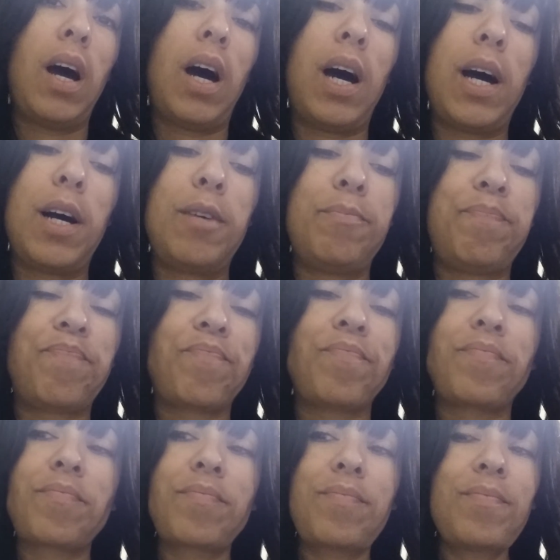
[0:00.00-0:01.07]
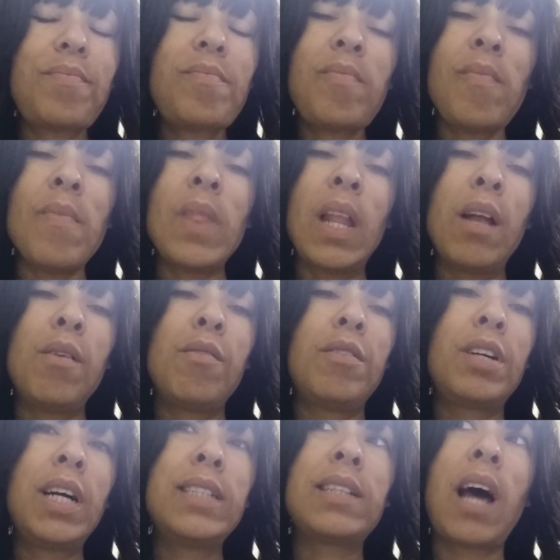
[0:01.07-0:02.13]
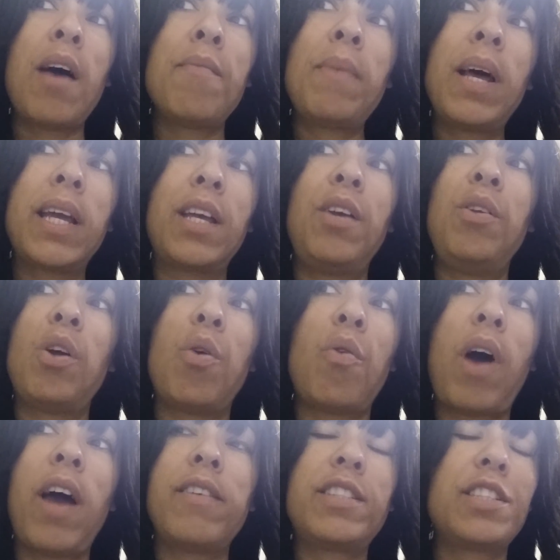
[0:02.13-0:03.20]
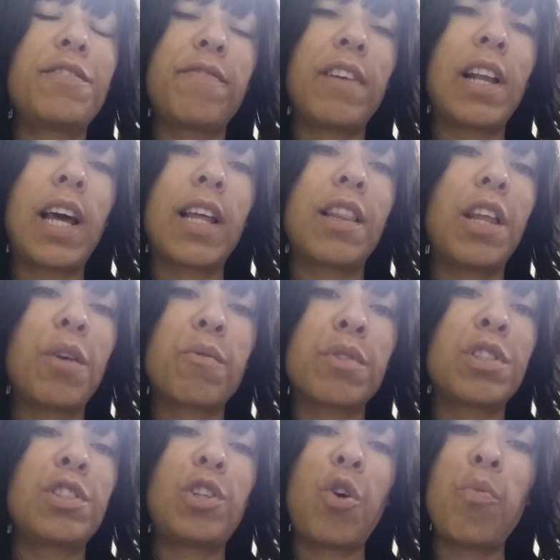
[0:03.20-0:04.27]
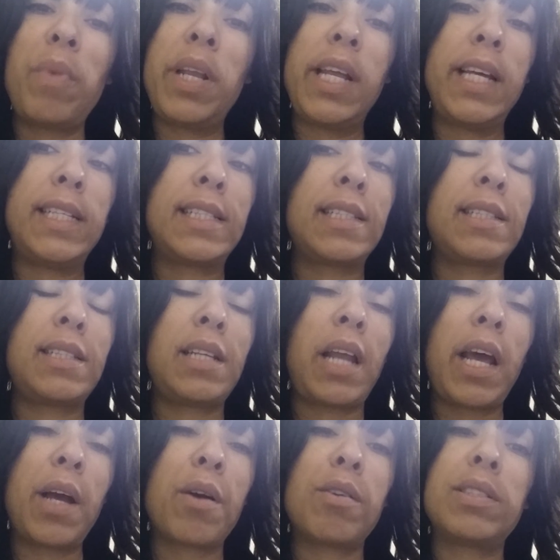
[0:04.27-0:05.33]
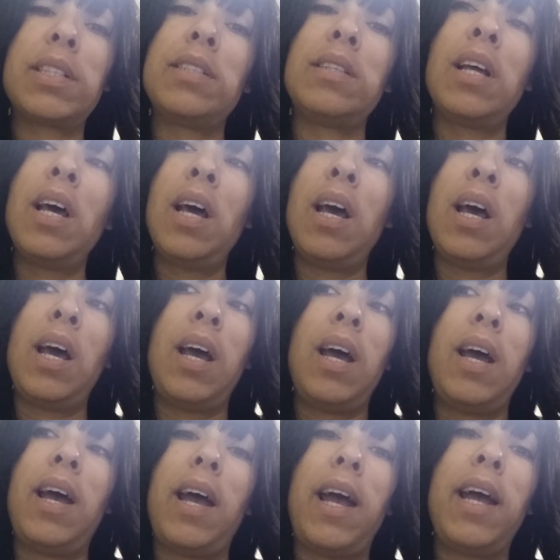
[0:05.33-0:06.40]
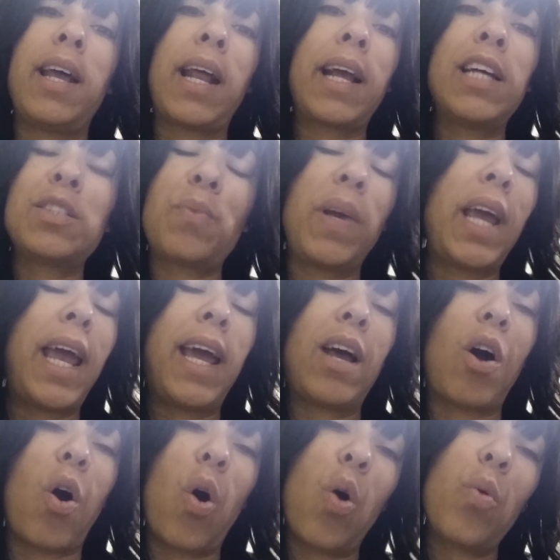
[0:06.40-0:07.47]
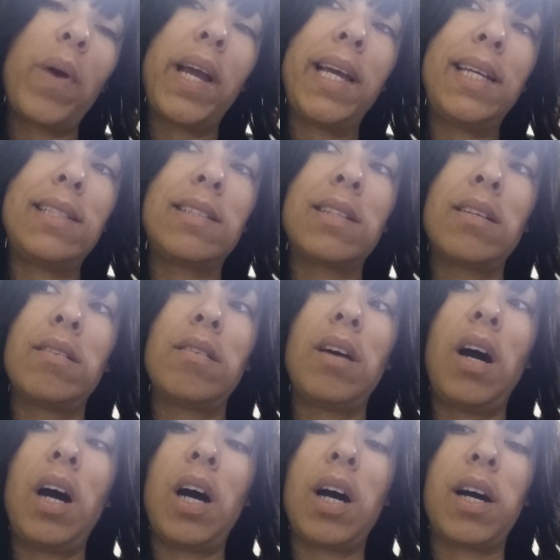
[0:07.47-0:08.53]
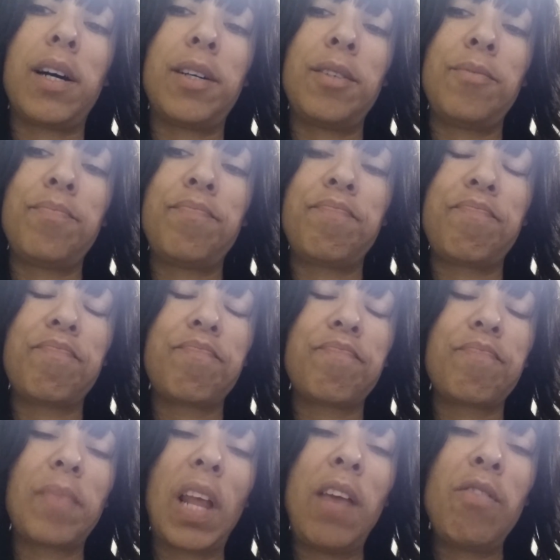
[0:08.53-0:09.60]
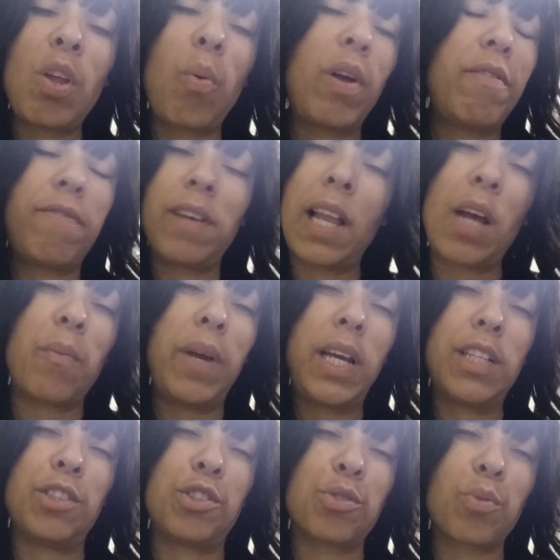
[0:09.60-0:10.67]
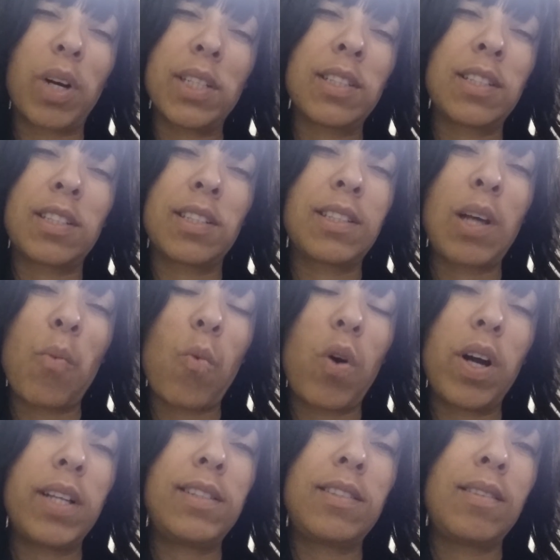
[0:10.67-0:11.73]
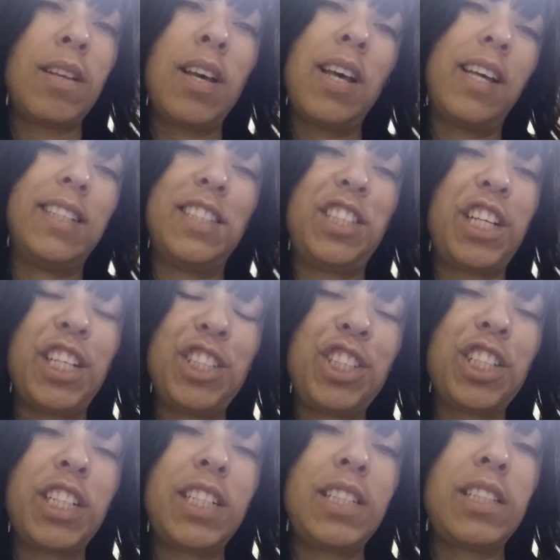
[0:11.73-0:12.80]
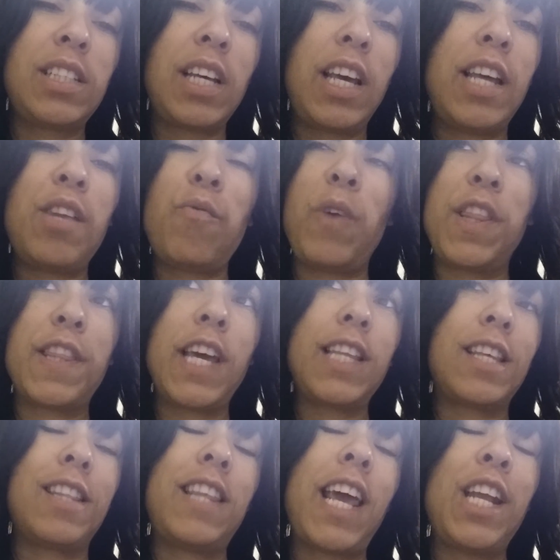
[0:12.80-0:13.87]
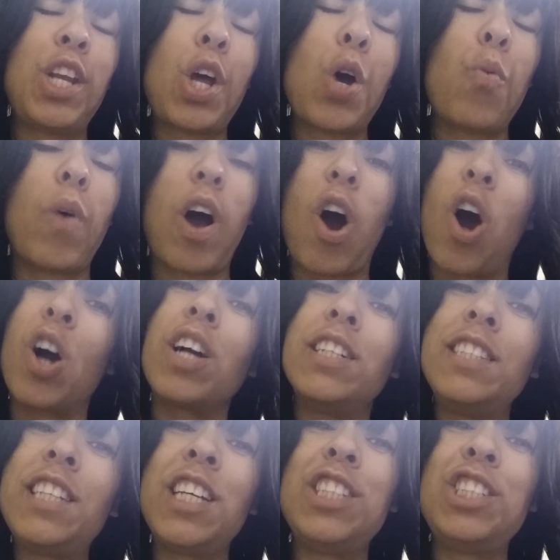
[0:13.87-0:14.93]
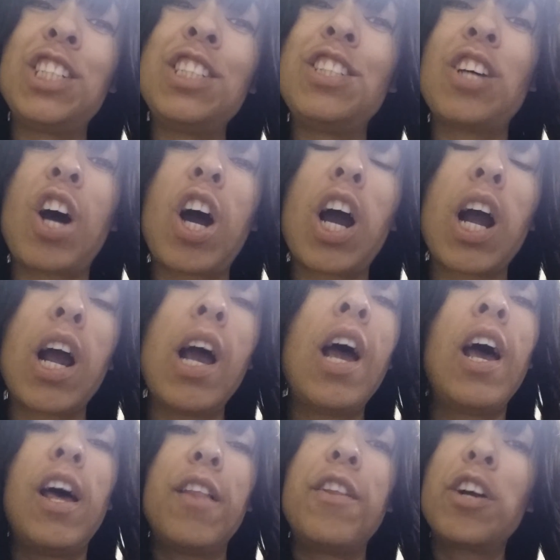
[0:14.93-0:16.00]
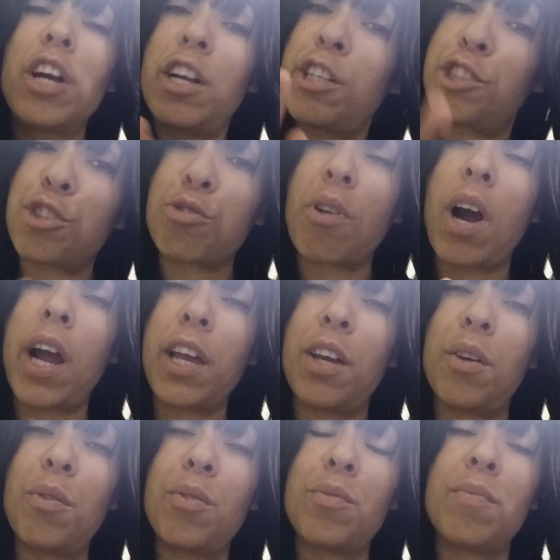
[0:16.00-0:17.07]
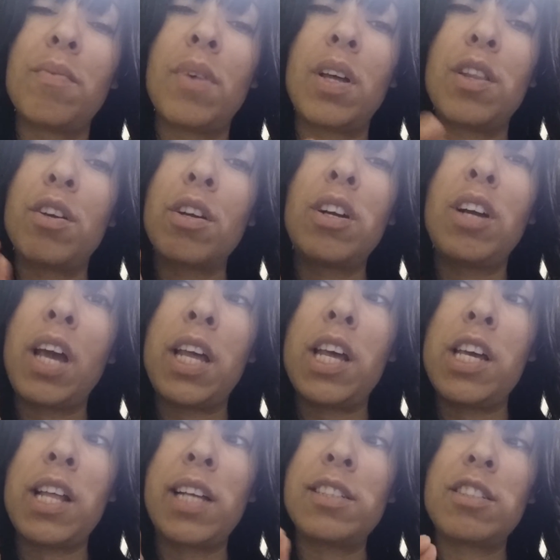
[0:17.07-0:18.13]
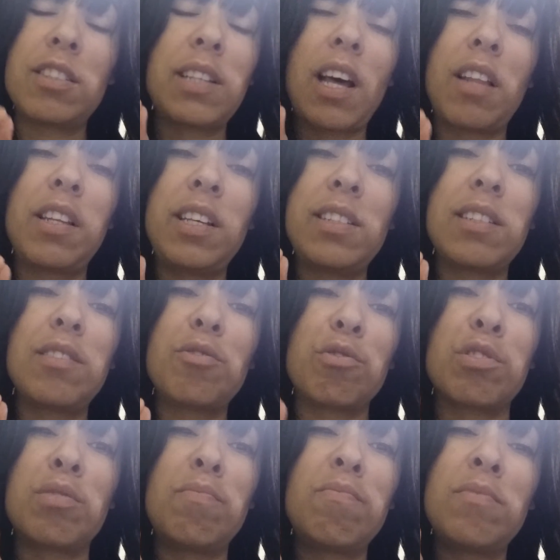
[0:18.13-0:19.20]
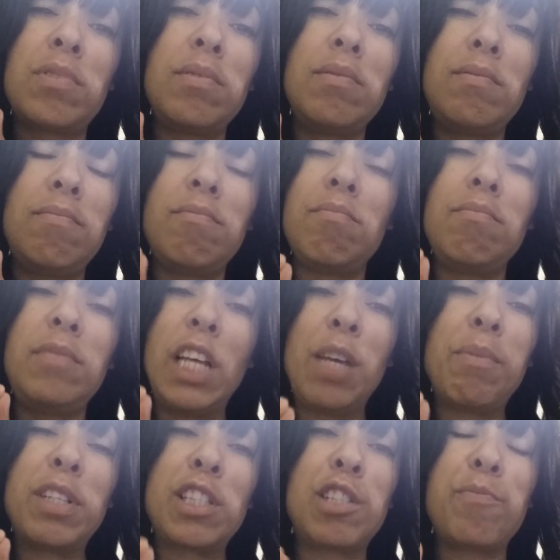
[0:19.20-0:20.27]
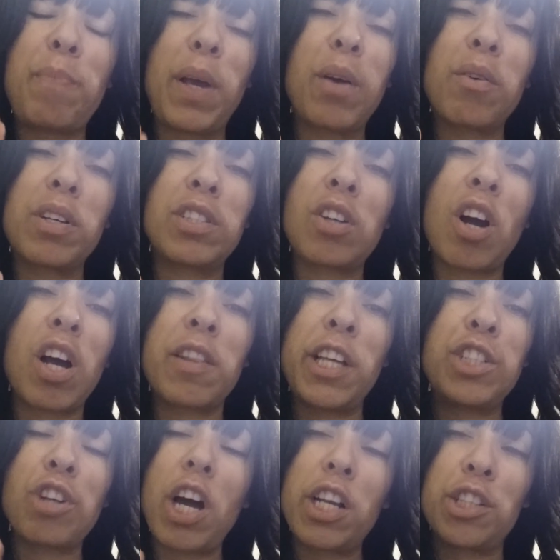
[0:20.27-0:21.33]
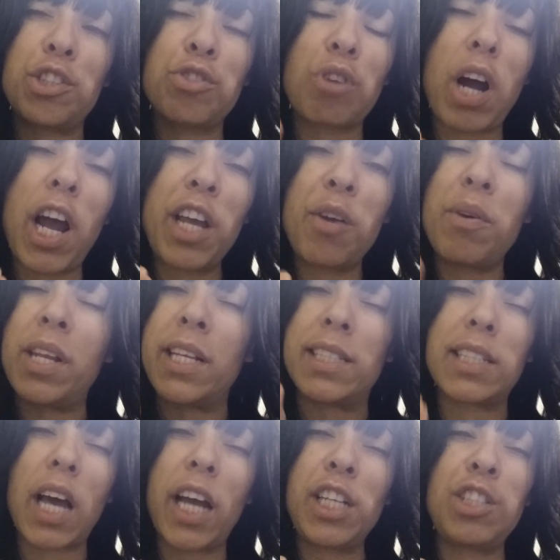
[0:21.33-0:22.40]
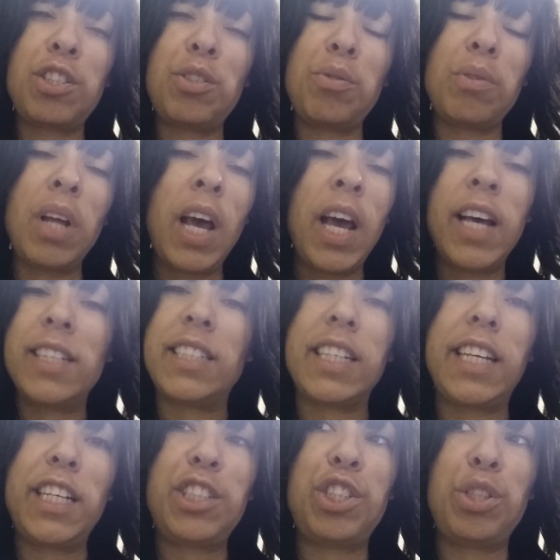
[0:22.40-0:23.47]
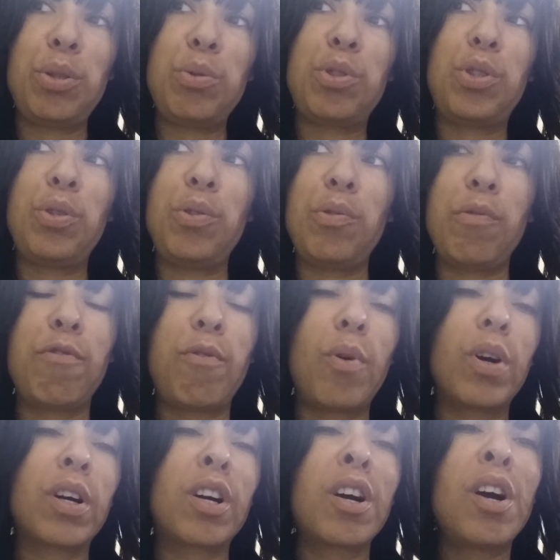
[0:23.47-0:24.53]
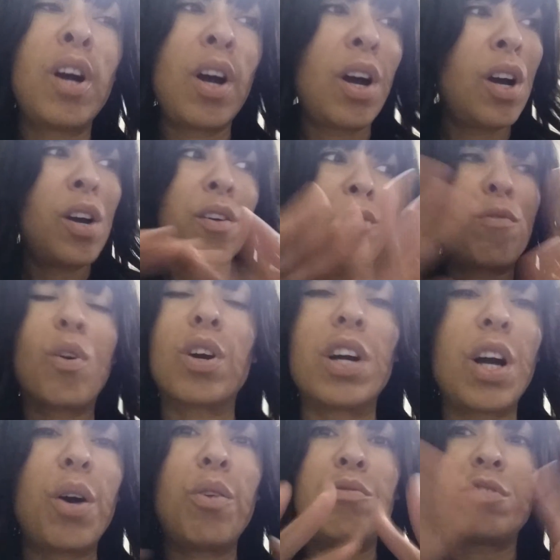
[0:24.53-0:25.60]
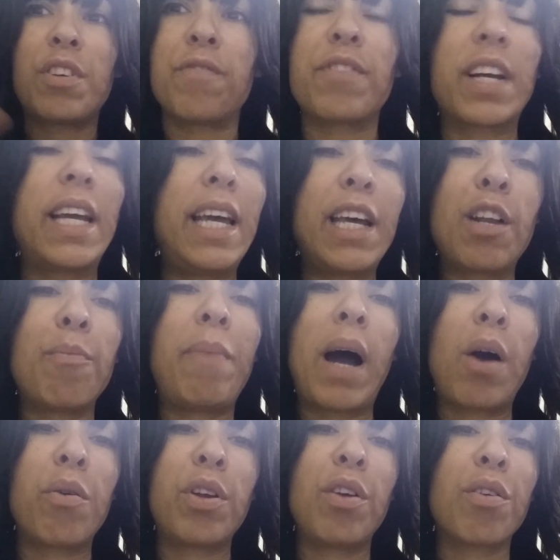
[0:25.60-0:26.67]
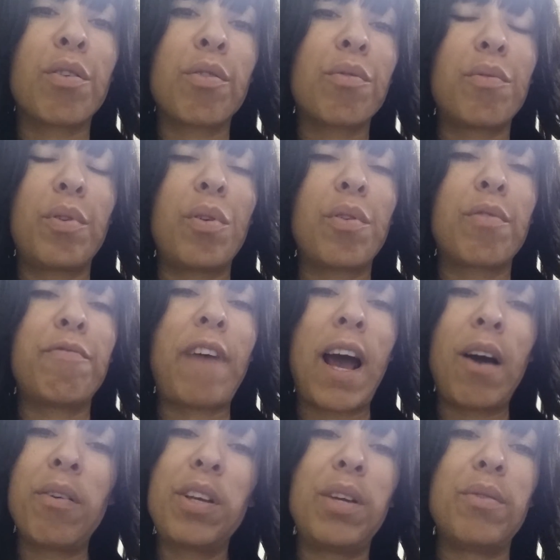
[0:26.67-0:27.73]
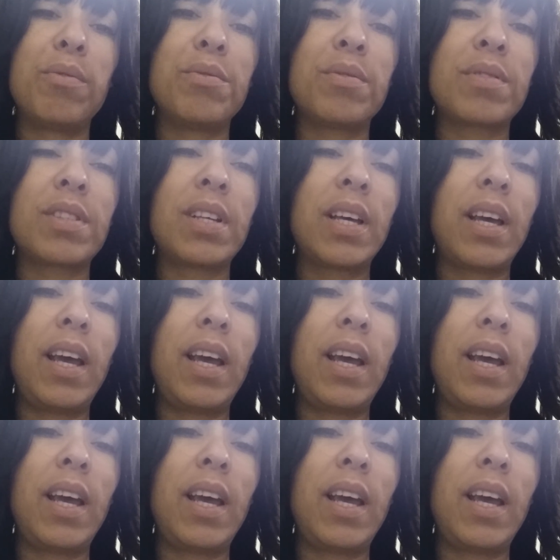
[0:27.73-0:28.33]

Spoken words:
Because I'm like, you know, I just feel like there were so many snares, and I guess we can't always, even though we feel like we can trust someone's intentions and we think that they know what our intentions are, they're going to try you. And that's just how these little demon spirits are. They try to try you and entice you to get you to forget about your values.